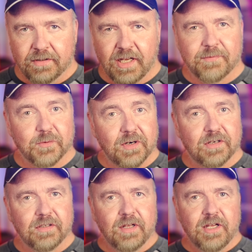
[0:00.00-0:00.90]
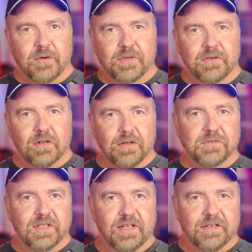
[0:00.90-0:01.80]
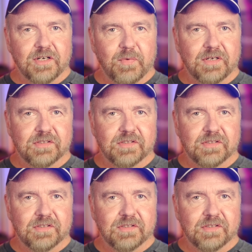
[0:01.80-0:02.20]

After all, when you close the lid on your Windows